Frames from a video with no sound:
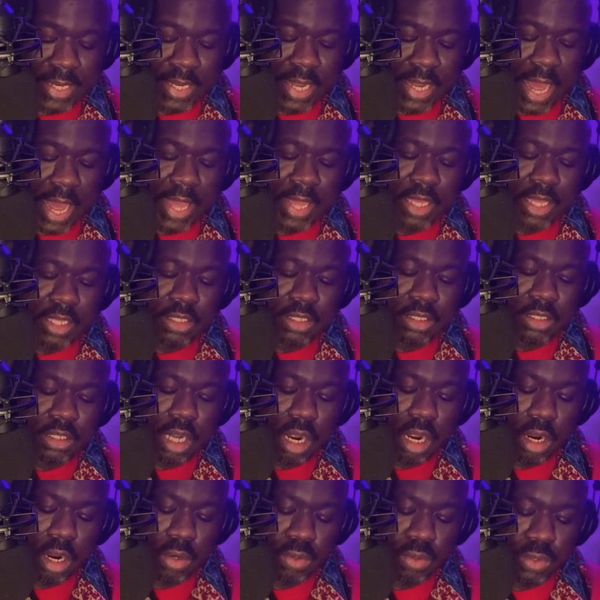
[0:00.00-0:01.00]
dying
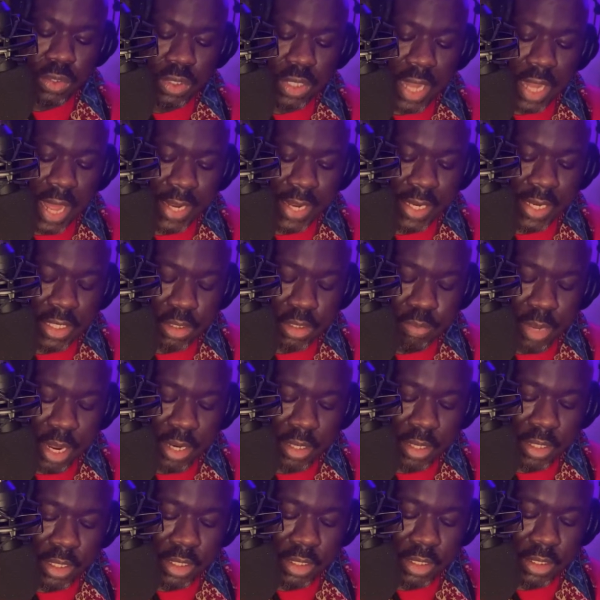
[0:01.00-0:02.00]
star whose light is
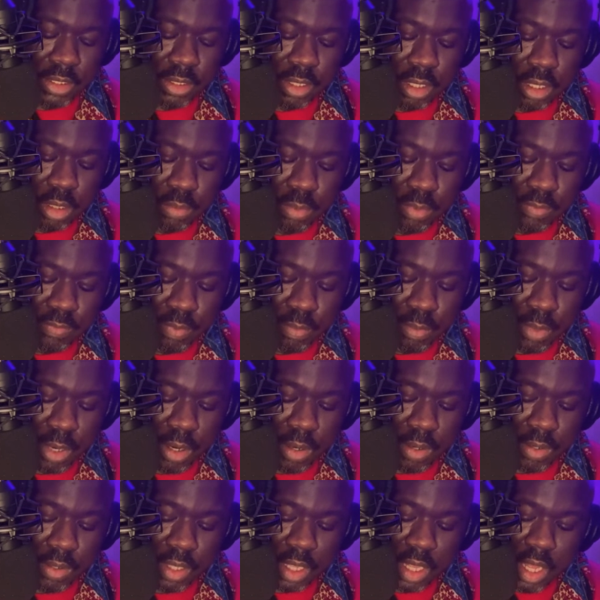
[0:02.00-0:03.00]
barely discernible from
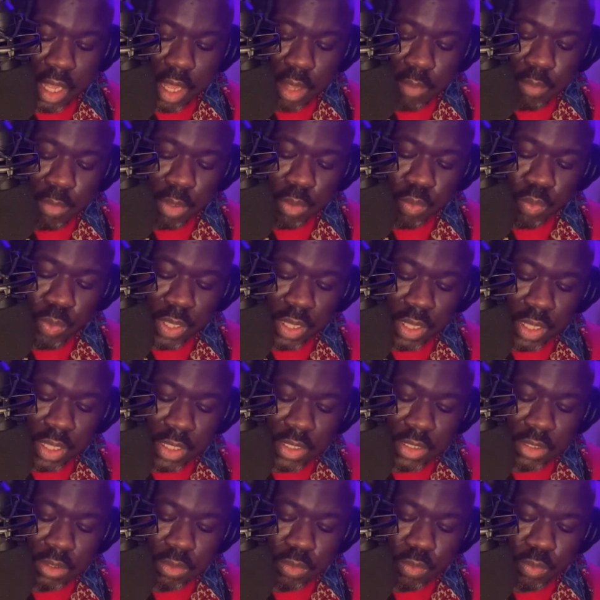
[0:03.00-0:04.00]
earth, but with
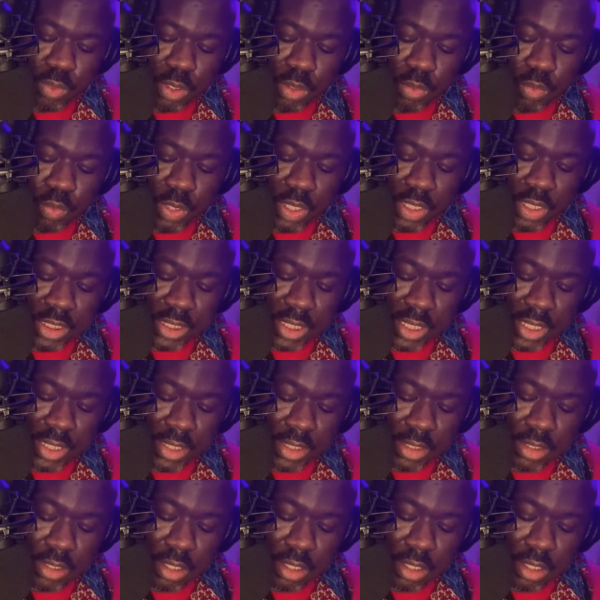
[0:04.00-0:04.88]
it with which it